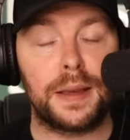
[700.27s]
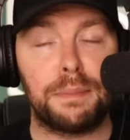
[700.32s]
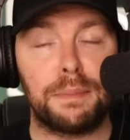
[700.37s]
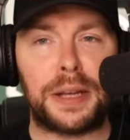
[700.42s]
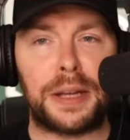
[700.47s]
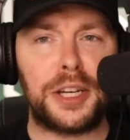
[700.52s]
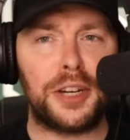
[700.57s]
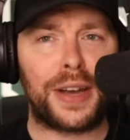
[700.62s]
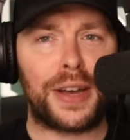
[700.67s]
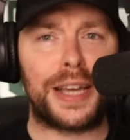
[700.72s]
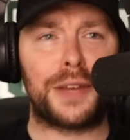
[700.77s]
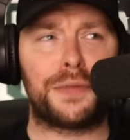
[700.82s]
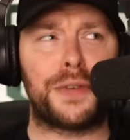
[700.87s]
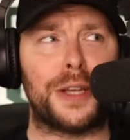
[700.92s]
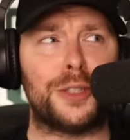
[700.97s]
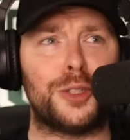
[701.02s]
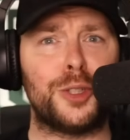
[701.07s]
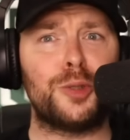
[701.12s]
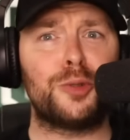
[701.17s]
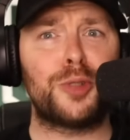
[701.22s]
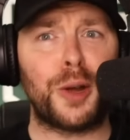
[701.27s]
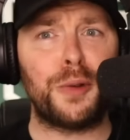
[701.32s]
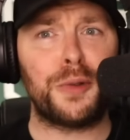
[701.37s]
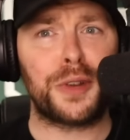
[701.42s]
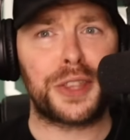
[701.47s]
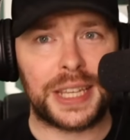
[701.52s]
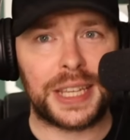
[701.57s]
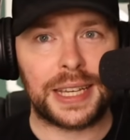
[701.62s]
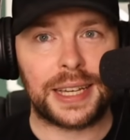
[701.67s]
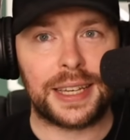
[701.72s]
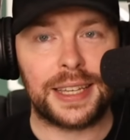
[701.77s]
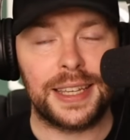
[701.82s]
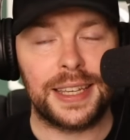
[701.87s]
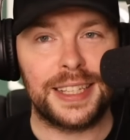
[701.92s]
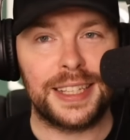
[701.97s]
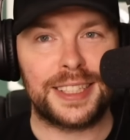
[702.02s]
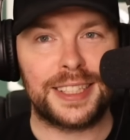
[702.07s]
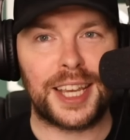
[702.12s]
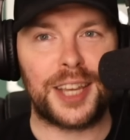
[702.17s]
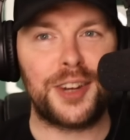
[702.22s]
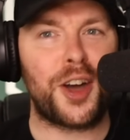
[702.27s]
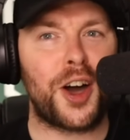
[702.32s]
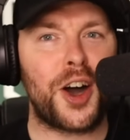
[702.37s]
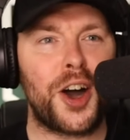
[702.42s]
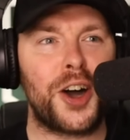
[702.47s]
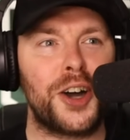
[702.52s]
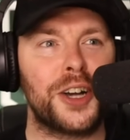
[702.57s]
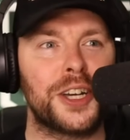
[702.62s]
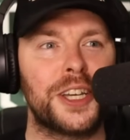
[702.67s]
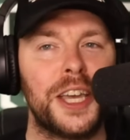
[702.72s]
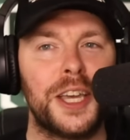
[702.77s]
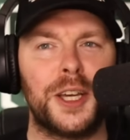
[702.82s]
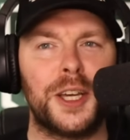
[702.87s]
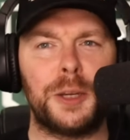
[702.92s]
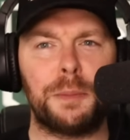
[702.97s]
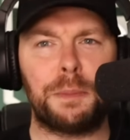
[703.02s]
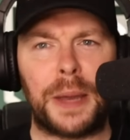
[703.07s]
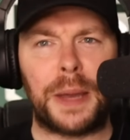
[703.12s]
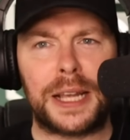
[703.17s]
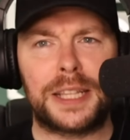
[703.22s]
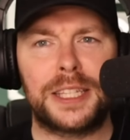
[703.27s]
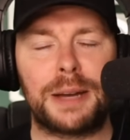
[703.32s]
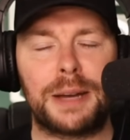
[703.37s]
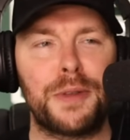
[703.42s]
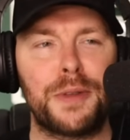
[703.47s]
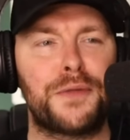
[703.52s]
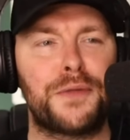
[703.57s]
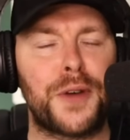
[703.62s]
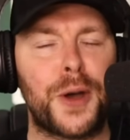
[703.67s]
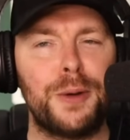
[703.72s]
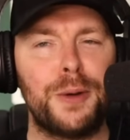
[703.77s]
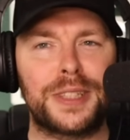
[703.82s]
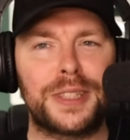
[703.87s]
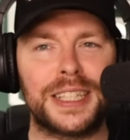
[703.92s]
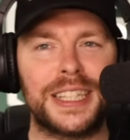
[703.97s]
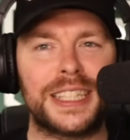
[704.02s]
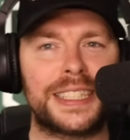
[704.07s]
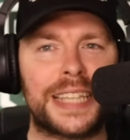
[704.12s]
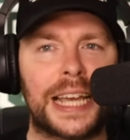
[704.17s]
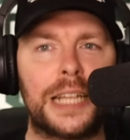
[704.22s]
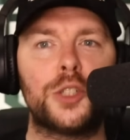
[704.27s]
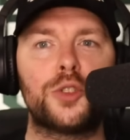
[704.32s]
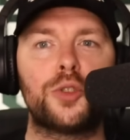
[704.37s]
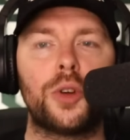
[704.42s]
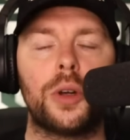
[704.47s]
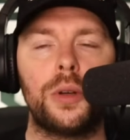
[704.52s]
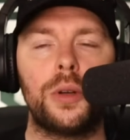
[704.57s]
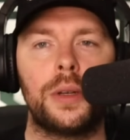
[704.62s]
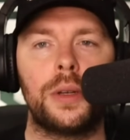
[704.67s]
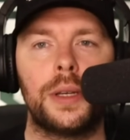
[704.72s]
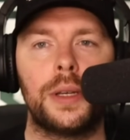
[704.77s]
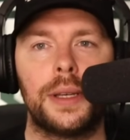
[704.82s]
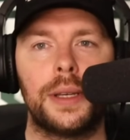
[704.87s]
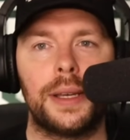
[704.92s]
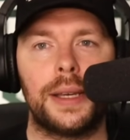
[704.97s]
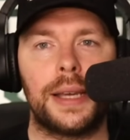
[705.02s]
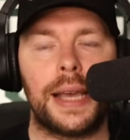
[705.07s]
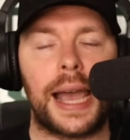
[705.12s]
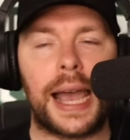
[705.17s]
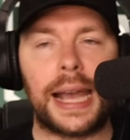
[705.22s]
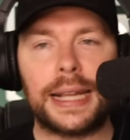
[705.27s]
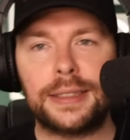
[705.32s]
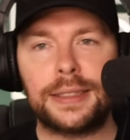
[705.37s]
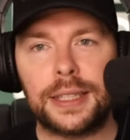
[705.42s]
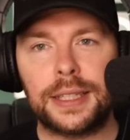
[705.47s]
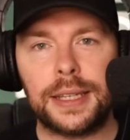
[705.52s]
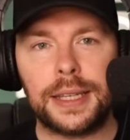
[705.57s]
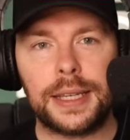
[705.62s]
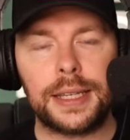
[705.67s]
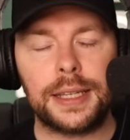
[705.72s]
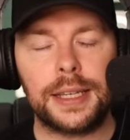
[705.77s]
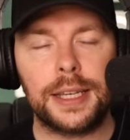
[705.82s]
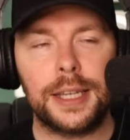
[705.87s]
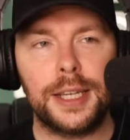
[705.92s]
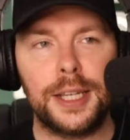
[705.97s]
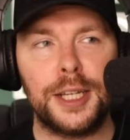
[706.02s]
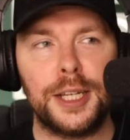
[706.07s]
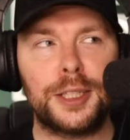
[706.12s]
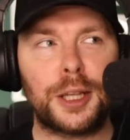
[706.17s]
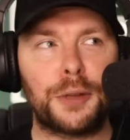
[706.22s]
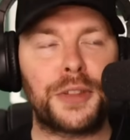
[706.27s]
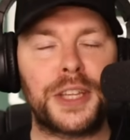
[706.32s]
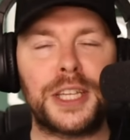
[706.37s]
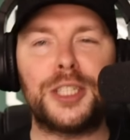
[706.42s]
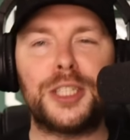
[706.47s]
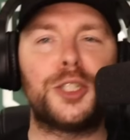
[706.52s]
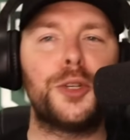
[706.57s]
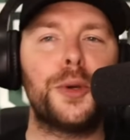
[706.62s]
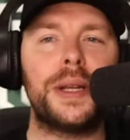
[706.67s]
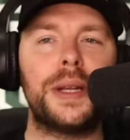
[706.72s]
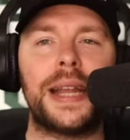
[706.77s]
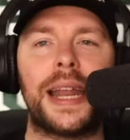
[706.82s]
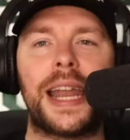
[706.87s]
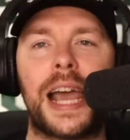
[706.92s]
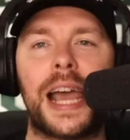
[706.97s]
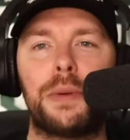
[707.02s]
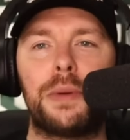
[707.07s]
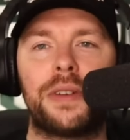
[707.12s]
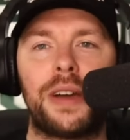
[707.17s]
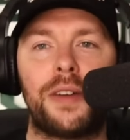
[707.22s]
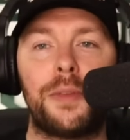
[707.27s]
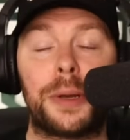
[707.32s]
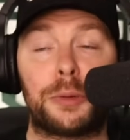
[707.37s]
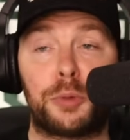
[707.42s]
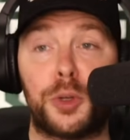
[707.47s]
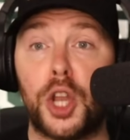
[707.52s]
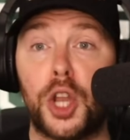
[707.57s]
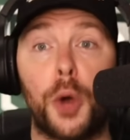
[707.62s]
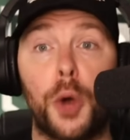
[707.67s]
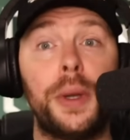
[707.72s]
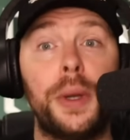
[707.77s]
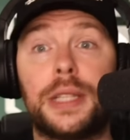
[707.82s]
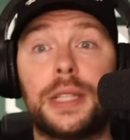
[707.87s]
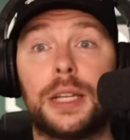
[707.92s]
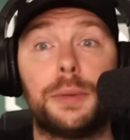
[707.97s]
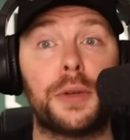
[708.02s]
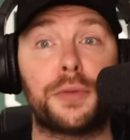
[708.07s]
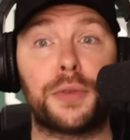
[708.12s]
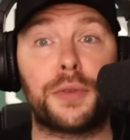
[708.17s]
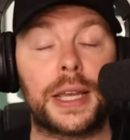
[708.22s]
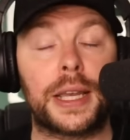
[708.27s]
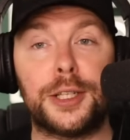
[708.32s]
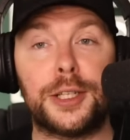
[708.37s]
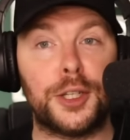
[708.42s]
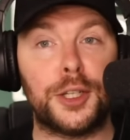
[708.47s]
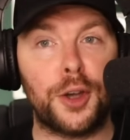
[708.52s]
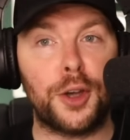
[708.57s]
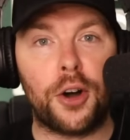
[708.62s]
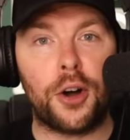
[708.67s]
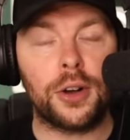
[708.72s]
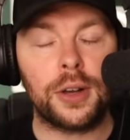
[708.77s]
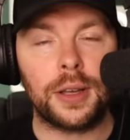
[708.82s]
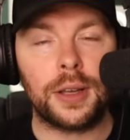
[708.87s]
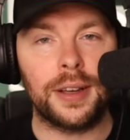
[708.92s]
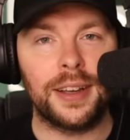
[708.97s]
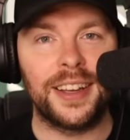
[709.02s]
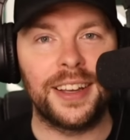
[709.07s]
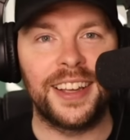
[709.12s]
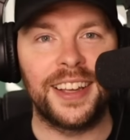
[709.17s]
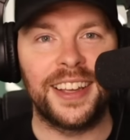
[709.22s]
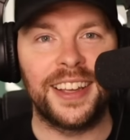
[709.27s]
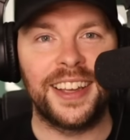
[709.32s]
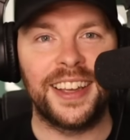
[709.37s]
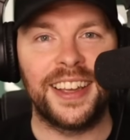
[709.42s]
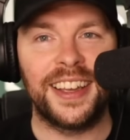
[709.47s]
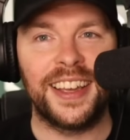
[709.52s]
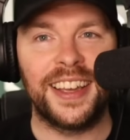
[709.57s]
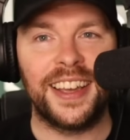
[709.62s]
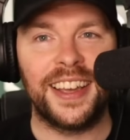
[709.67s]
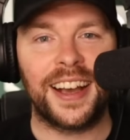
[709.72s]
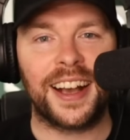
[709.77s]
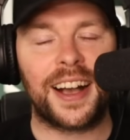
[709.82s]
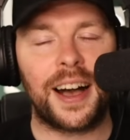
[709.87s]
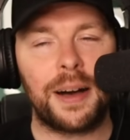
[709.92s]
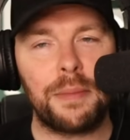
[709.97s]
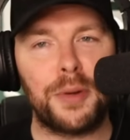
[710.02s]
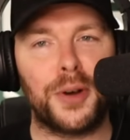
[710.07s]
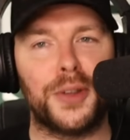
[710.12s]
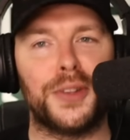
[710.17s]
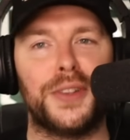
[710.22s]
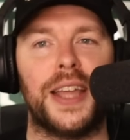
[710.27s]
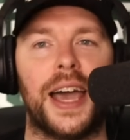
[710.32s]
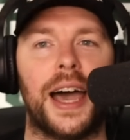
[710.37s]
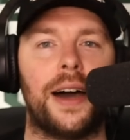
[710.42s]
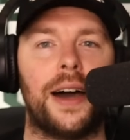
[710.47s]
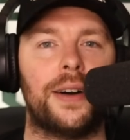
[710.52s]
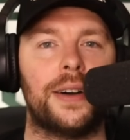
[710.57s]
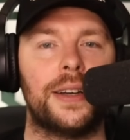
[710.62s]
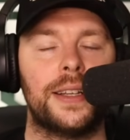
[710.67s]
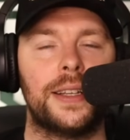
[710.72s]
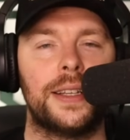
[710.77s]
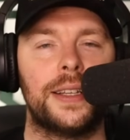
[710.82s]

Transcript: Man United fans, you don't think Ten Hag picked up the phone to Lisandro? Anthony, you don't think he's doing that now? We're going back. We know he did it with Frankie de Jong. Come on now.